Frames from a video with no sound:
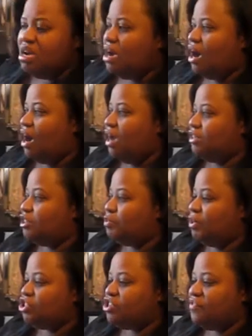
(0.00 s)
uh,
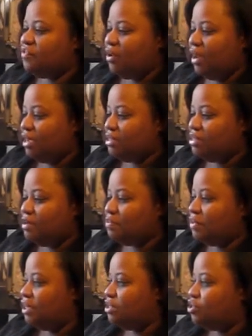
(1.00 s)
especially for like
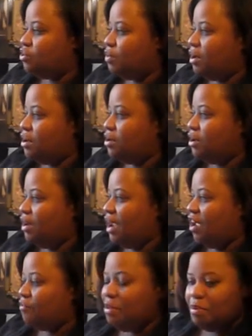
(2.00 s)
something to where you're going to
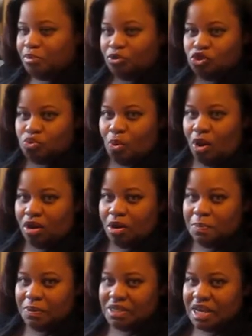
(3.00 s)
have people just walk
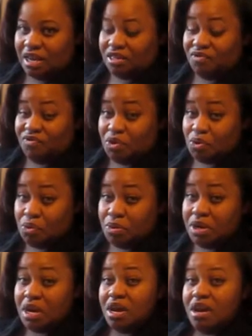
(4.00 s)
up and take the food
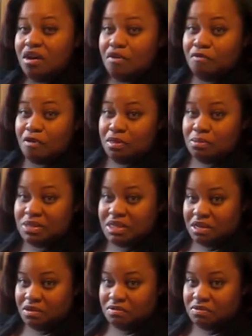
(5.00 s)
for
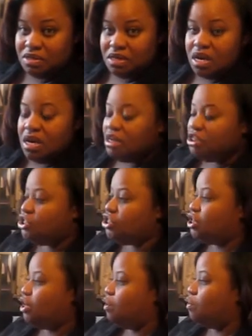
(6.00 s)
themselves.
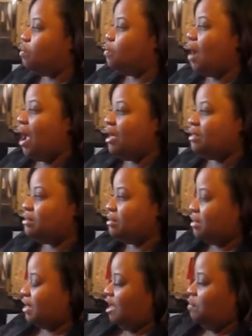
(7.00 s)
So I
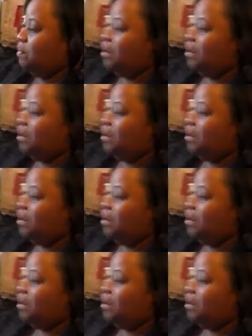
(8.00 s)
kept it